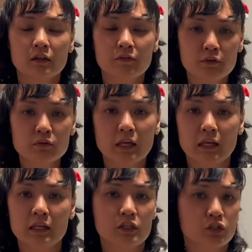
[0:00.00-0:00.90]
a few
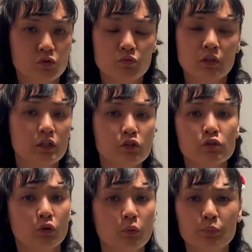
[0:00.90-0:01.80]
decades is really
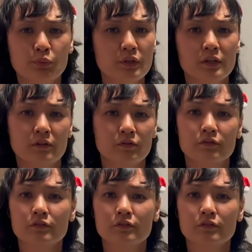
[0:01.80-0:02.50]
so brief.